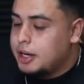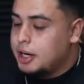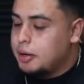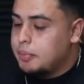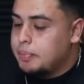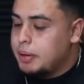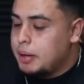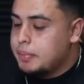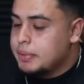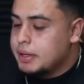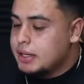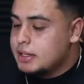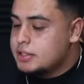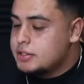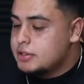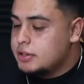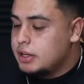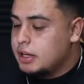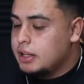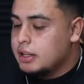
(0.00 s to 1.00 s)
Your payment
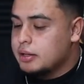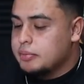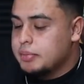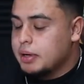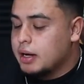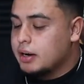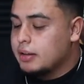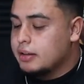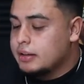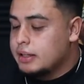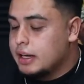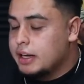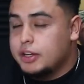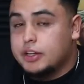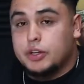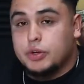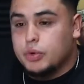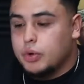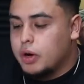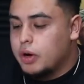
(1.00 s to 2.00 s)
history, the amount of
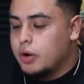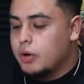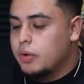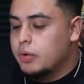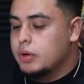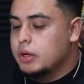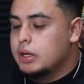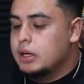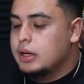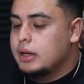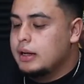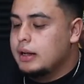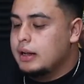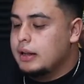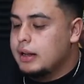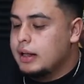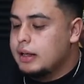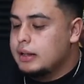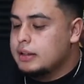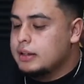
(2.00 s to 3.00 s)
debt you owe,
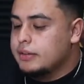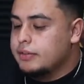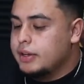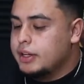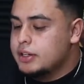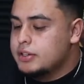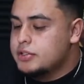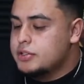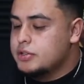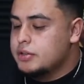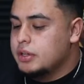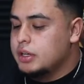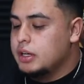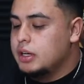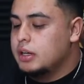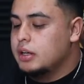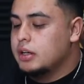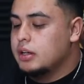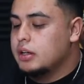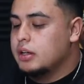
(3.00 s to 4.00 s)
length of
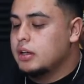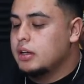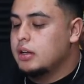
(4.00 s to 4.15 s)
history,